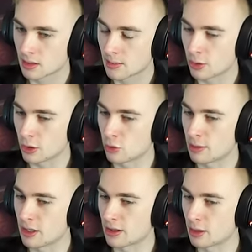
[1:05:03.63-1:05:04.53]
Put
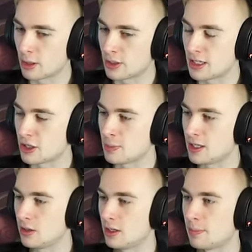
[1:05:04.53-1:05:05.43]
equipment on the lowest HP
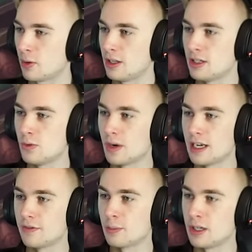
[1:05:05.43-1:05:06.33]
unit, but is he
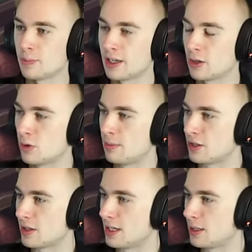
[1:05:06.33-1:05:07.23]
waiting for me to play equipment
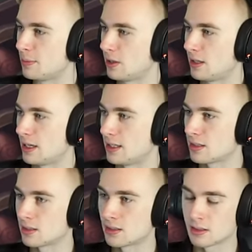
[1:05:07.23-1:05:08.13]
so that he can bury in ice?